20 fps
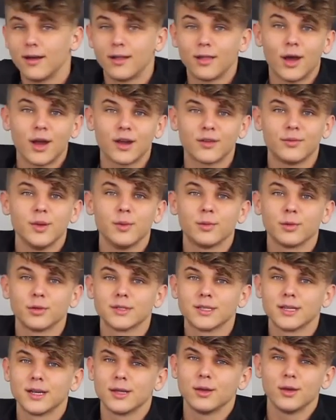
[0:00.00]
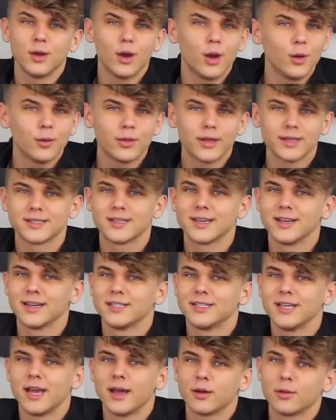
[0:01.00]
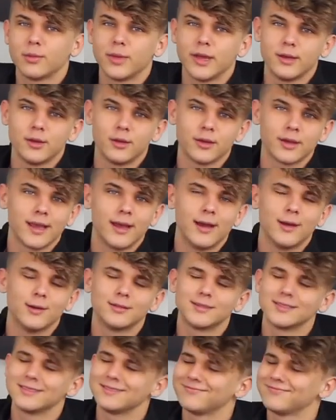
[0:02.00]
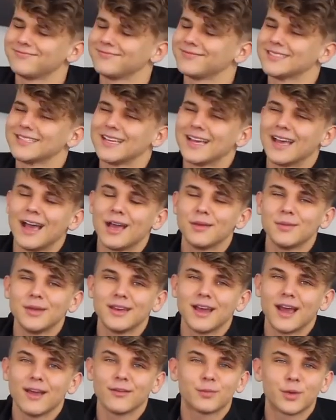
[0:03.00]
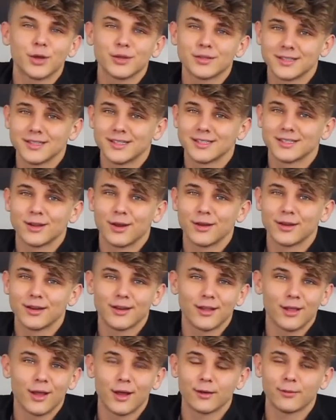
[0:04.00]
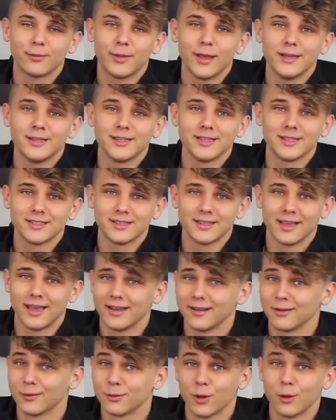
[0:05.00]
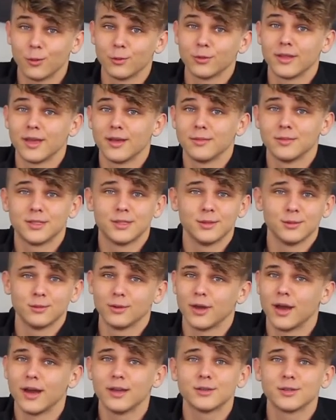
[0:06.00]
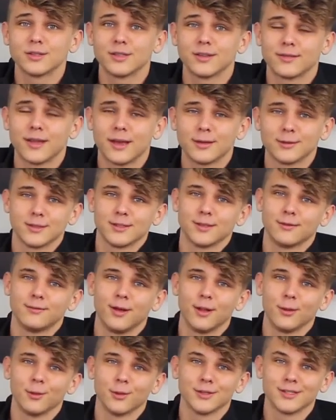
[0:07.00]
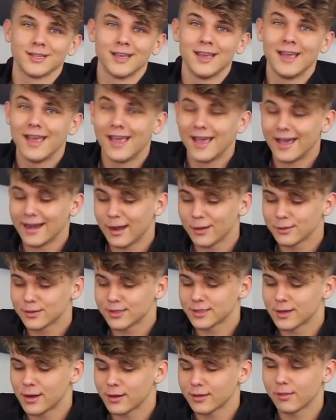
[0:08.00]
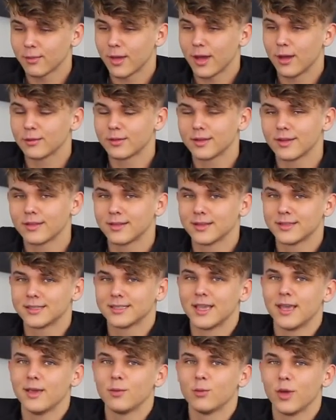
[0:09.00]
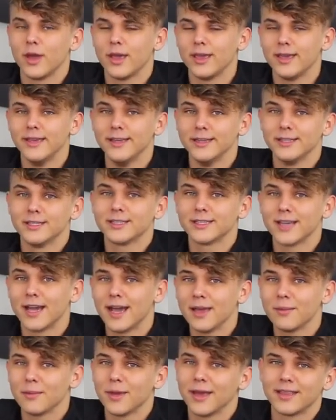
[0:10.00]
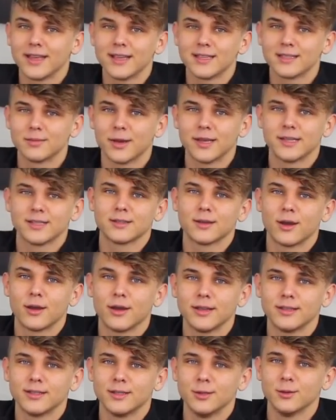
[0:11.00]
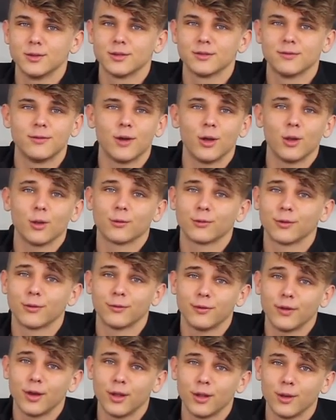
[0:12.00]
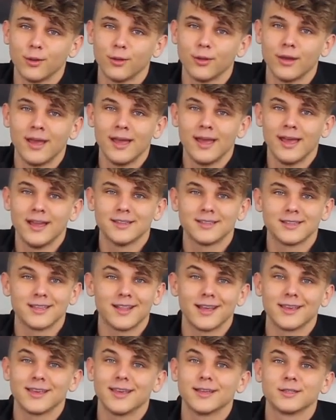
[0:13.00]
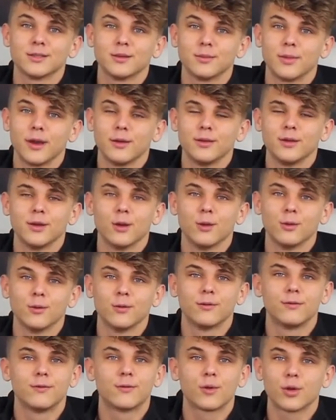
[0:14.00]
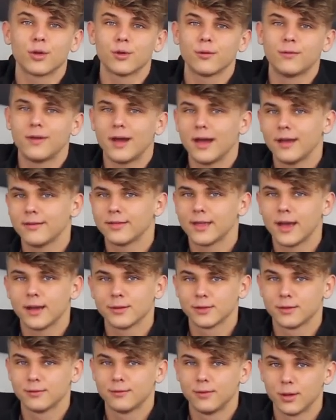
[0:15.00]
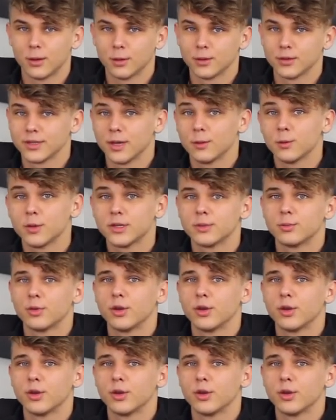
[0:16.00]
A lot of people will tell you, oh, that's going to shadow ban your account. I mean, I've personally started a lot of pages and grown them to hundreds of thousands of followers, and I would start them out the same way each time, and that's by starting to use follow for follow till I get to about, you know, 4,000 to 5,000 followers, at which